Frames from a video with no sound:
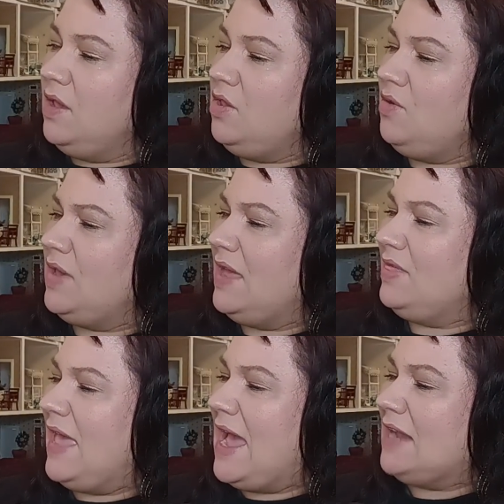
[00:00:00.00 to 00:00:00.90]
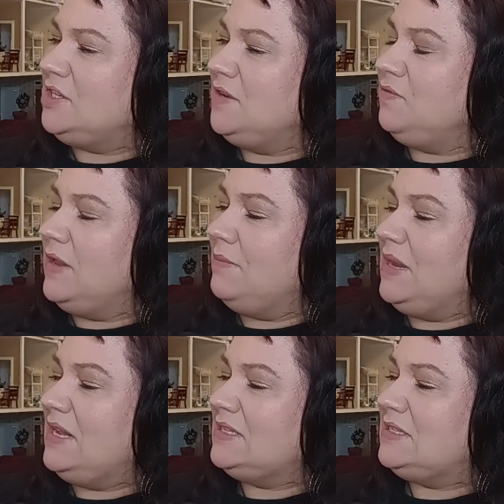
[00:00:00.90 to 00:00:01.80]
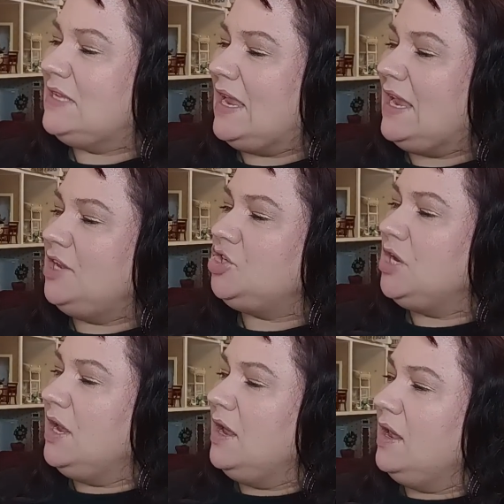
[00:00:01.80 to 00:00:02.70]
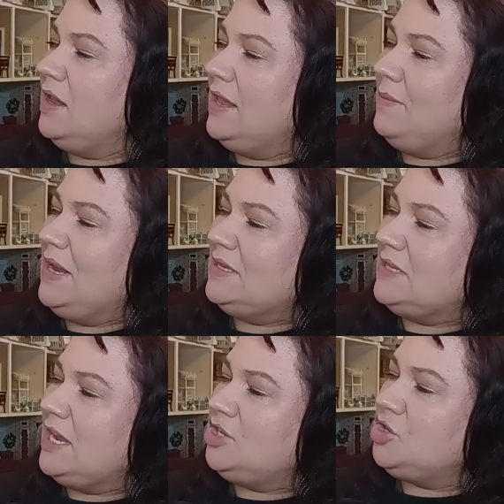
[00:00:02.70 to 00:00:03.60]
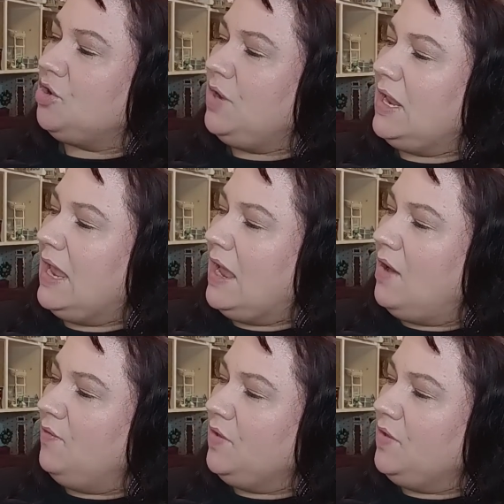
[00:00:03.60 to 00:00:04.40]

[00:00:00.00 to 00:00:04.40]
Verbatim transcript: you get the active lemon and sage, lemon and sage 30 count.